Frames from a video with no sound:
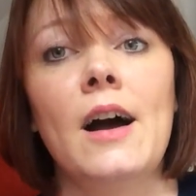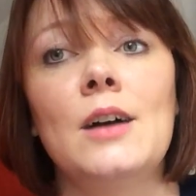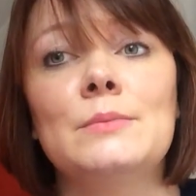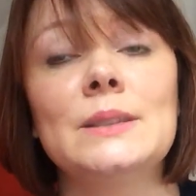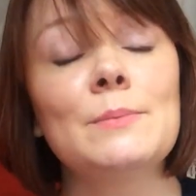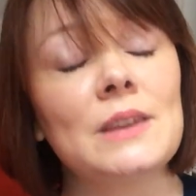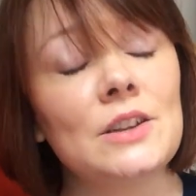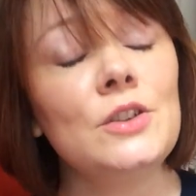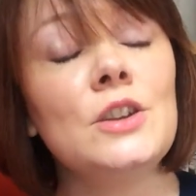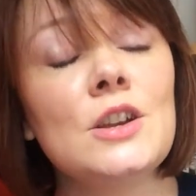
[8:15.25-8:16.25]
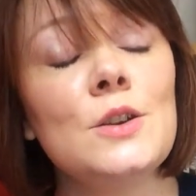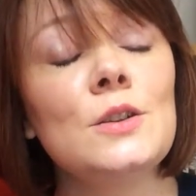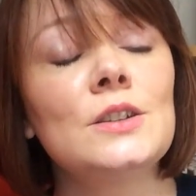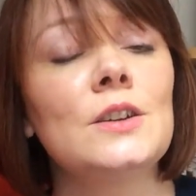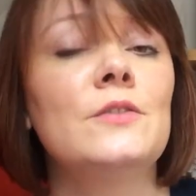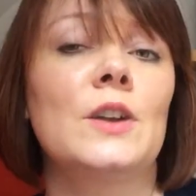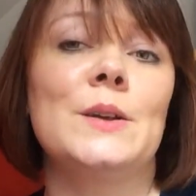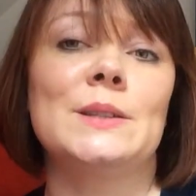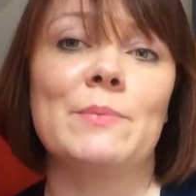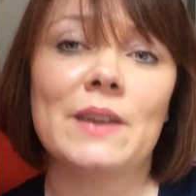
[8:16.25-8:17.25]
something new, to follow
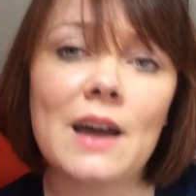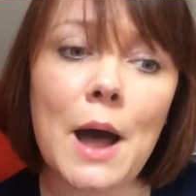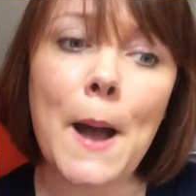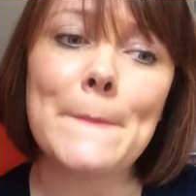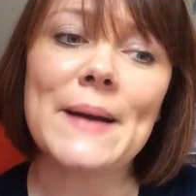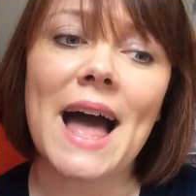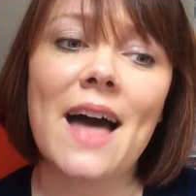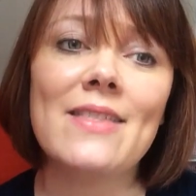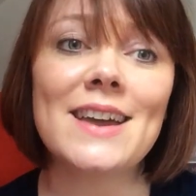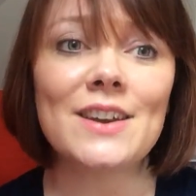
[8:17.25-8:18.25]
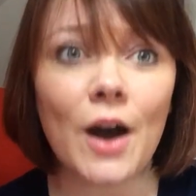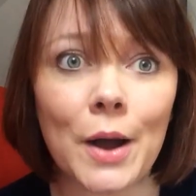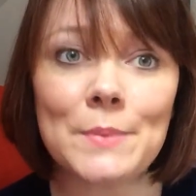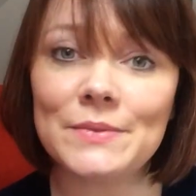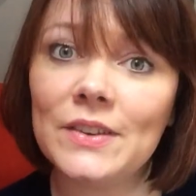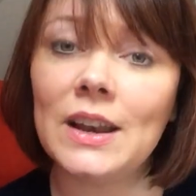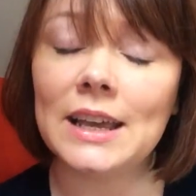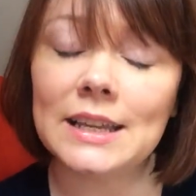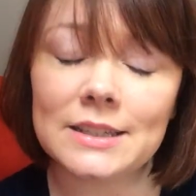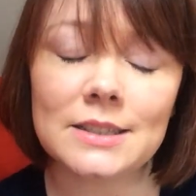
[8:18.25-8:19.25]
something up, and then
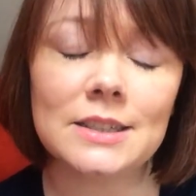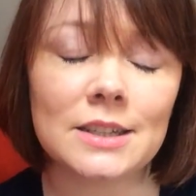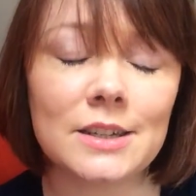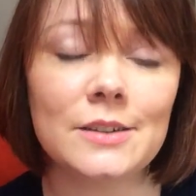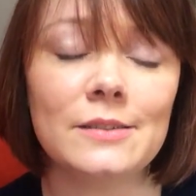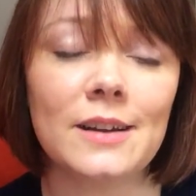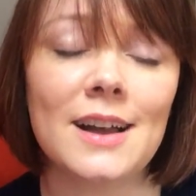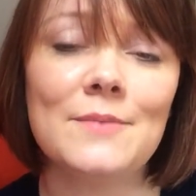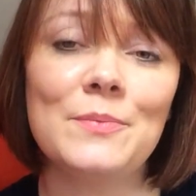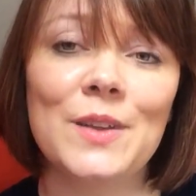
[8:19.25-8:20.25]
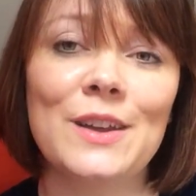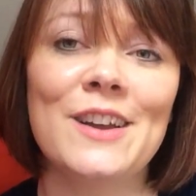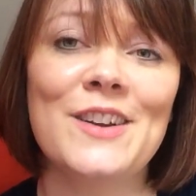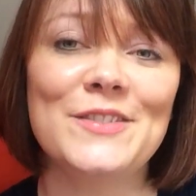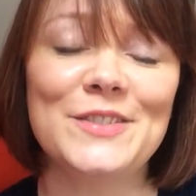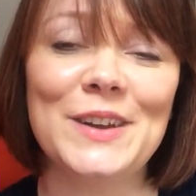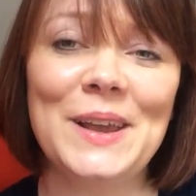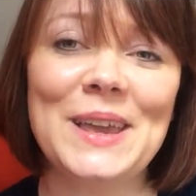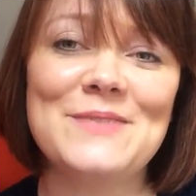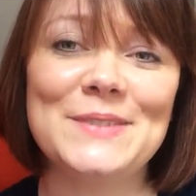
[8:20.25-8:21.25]
hopefully to
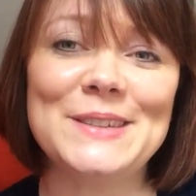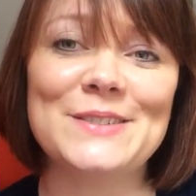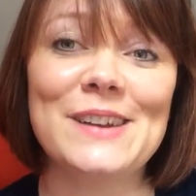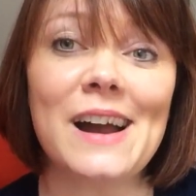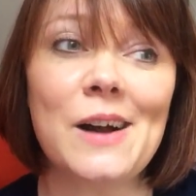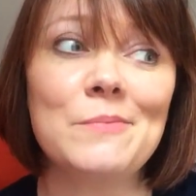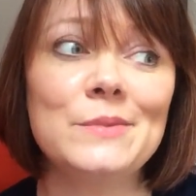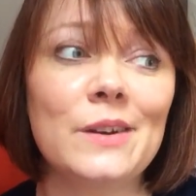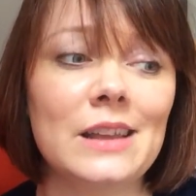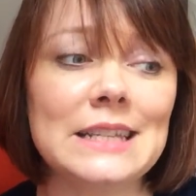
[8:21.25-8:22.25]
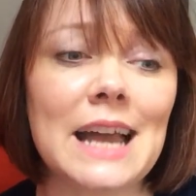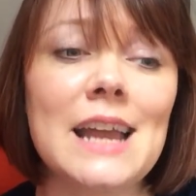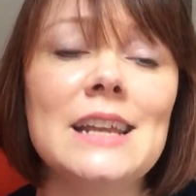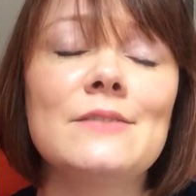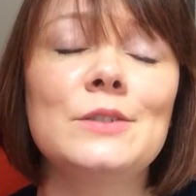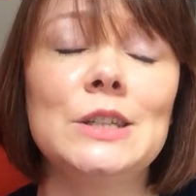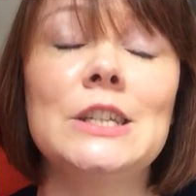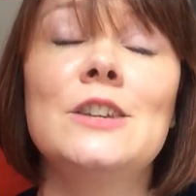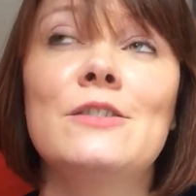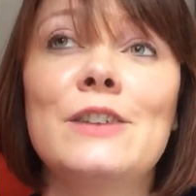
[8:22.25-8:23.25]
follow chemistry up, not only to A level to
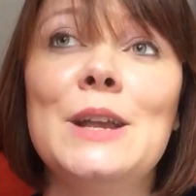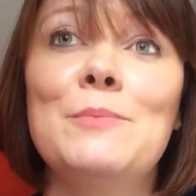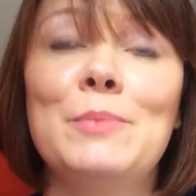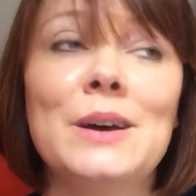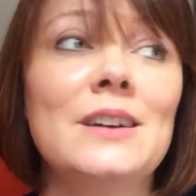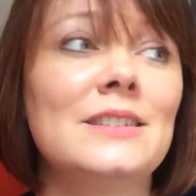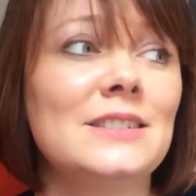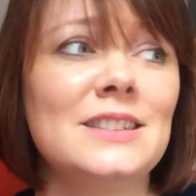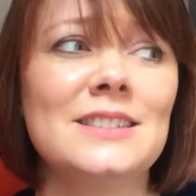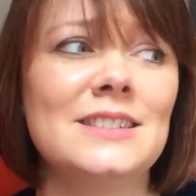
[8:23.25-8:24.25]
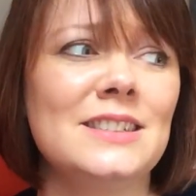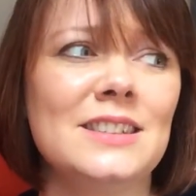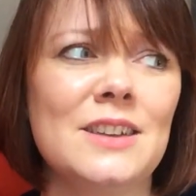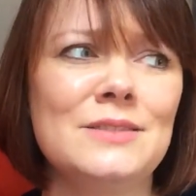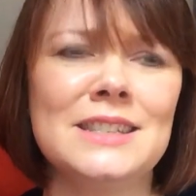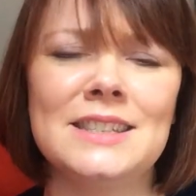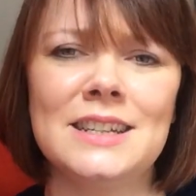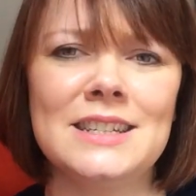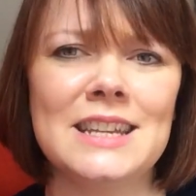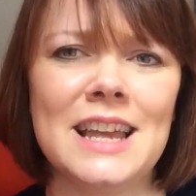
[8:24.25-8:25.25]
degree, but just go and
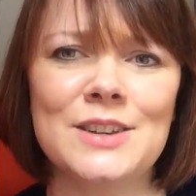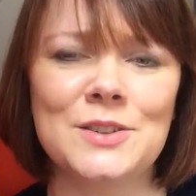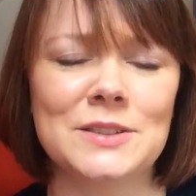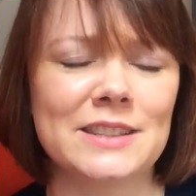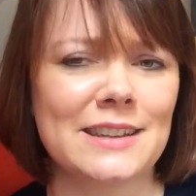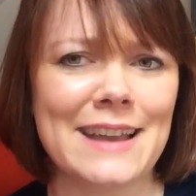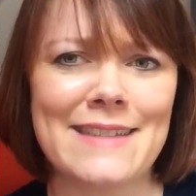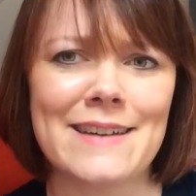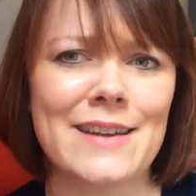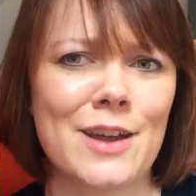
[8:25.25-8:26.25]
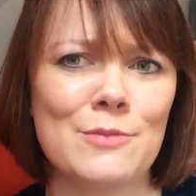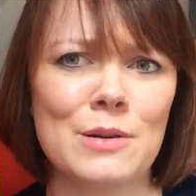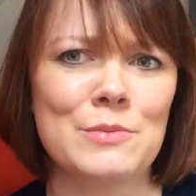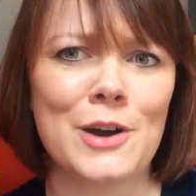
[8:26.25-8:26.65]
study electrons and get that Nobel